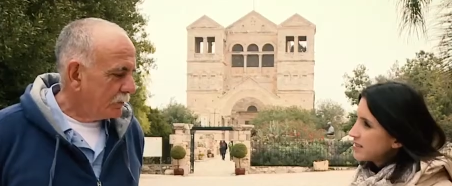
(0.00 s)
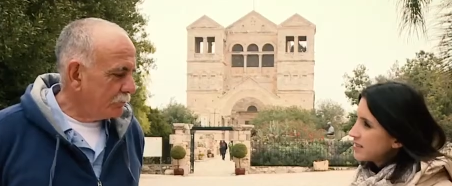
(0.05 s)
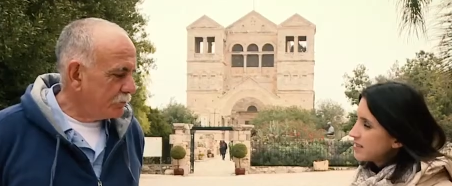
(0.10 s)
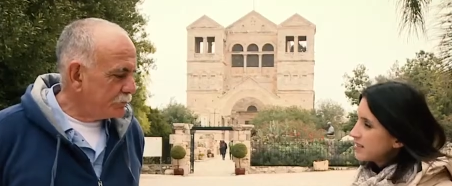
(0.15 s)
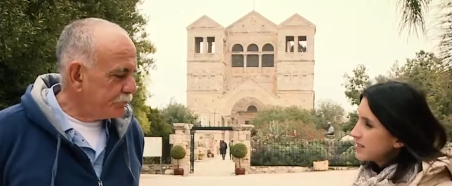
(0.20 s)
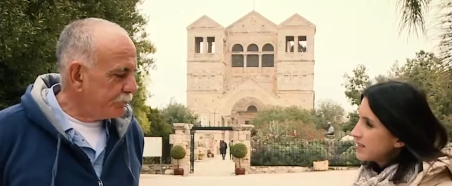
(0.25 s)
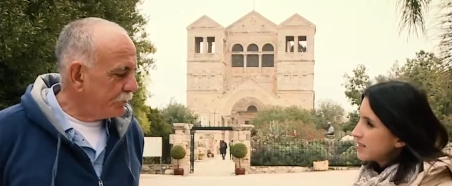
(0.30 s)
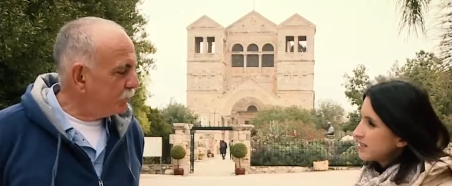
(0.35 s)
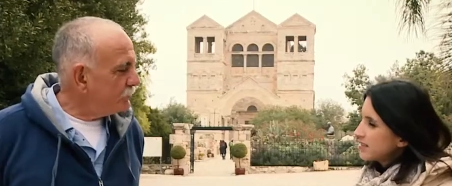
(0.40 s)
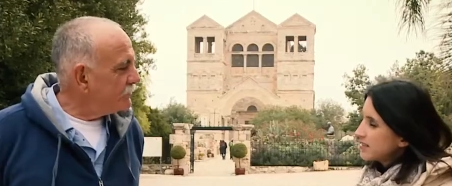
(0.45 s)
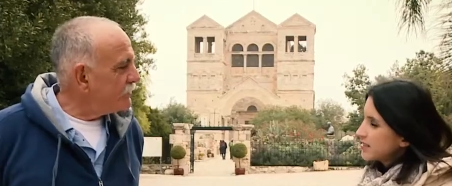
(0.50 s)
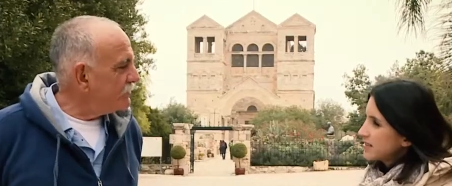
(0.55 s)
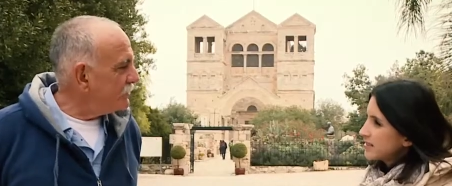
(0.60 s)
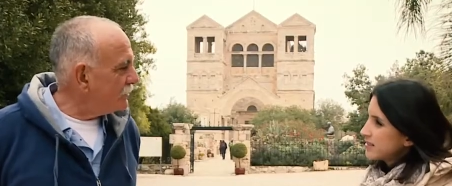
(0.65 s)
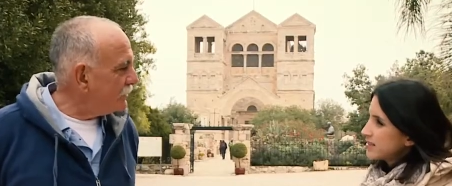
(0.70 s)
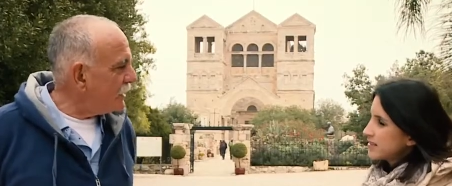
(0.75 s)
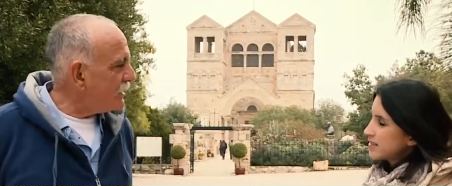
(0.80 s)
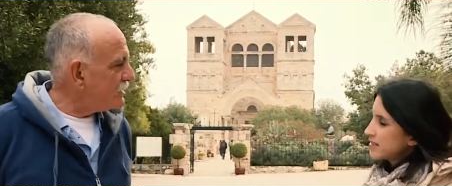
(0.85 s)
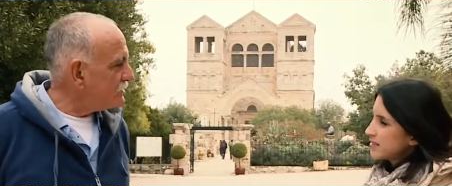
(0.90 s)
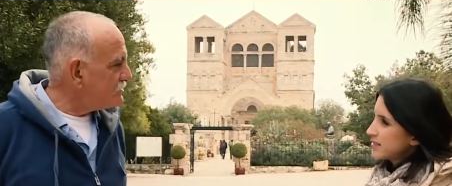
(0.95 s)
Speaker 1: It was built in
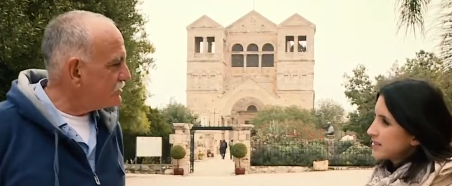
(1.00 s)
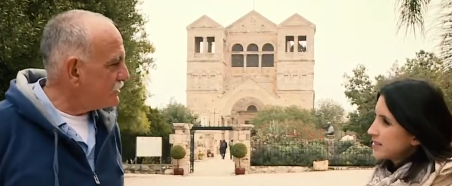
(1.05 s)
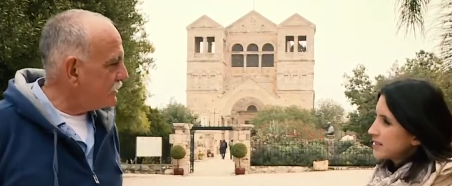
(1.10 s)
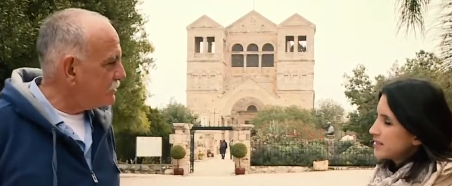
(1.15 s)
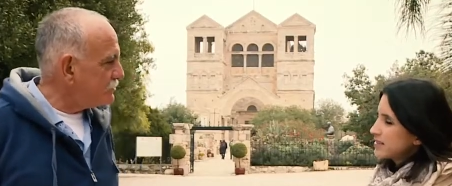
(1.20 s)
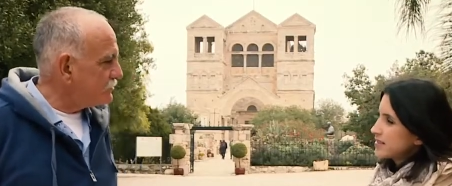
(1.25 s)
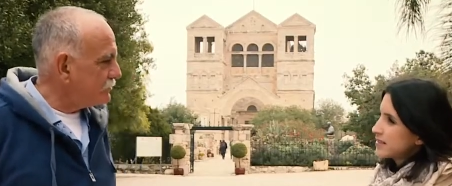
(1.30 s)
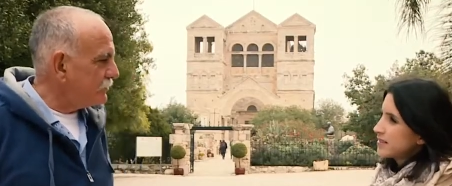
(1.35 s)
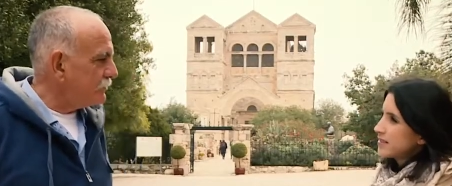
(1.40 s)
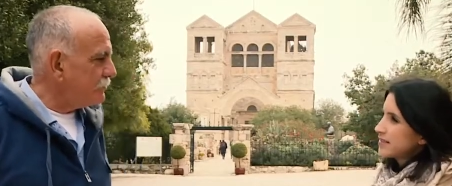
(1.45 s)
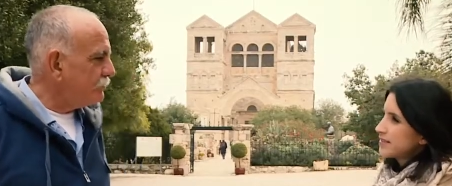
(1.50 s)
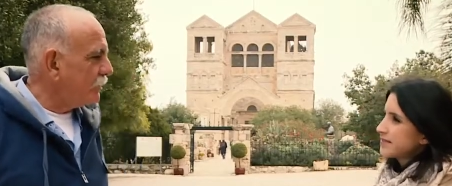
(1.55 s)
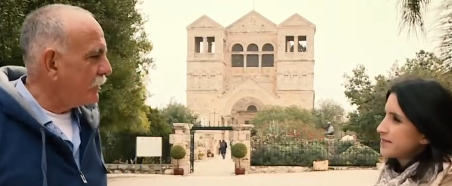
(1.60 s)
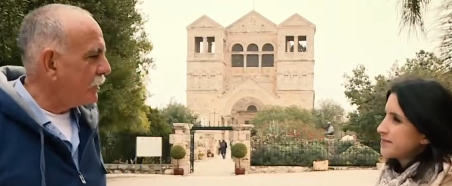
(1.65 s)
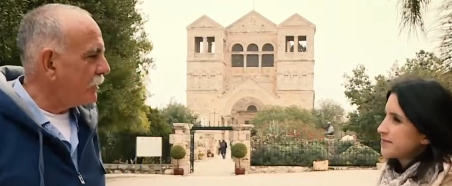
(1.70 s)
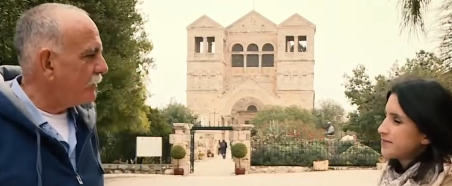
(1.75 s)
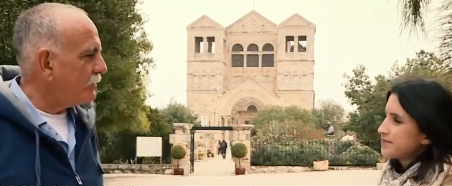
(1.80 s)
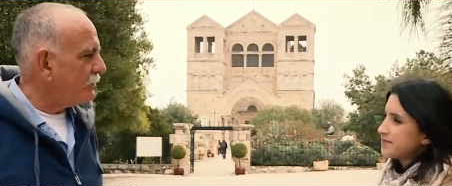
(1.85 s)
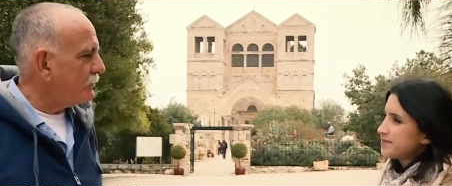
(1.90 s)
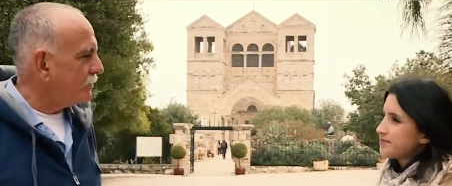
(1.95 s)
the last century
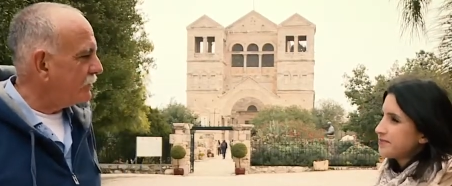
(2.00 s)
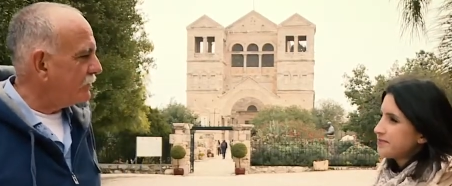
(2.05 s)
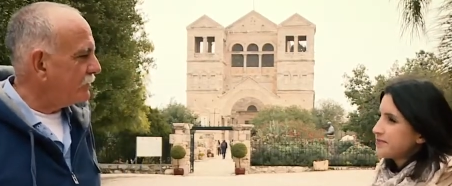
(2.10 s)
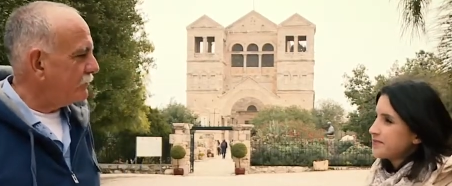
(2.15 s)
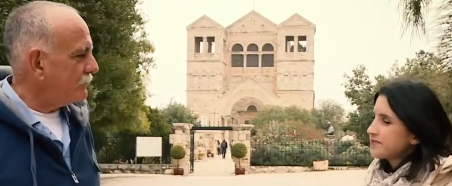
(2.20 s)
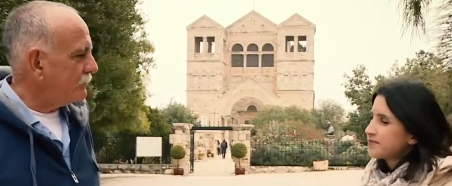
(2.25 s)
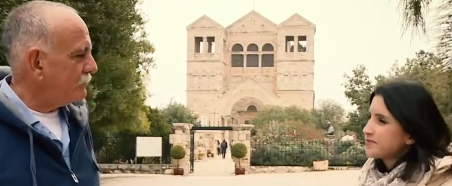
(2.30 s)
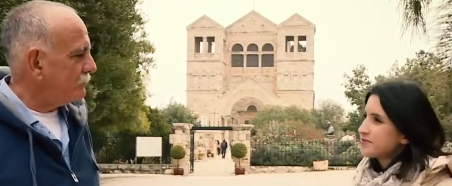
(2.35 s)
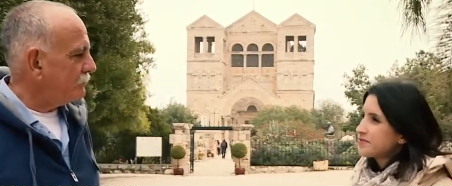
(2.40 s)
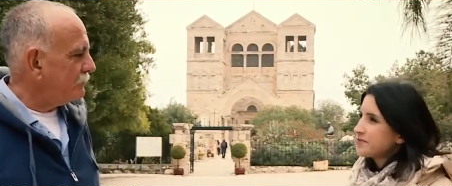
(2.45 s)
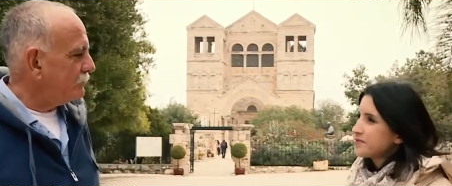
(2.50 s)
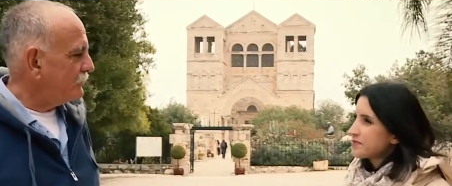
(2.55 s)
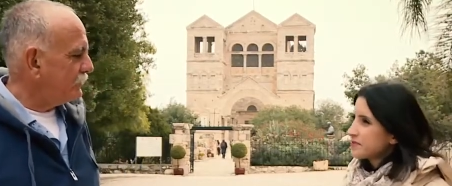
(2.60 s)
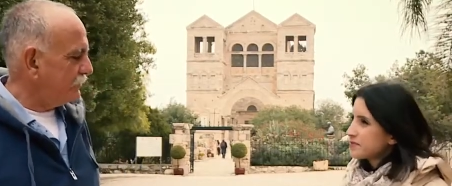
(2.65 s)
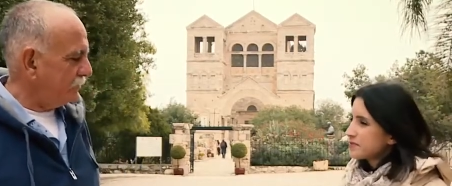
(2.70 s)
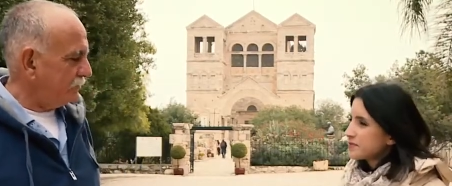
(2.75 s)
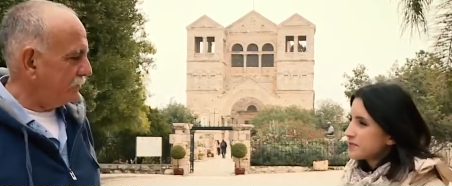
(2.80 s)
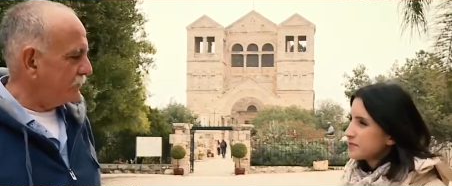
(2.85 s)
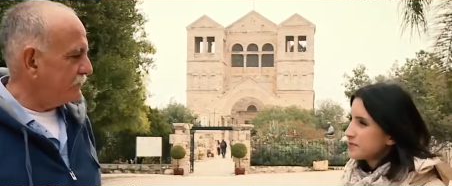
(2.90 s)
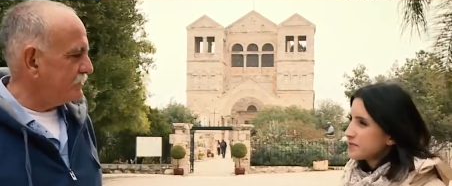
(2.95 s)
by, uh, uh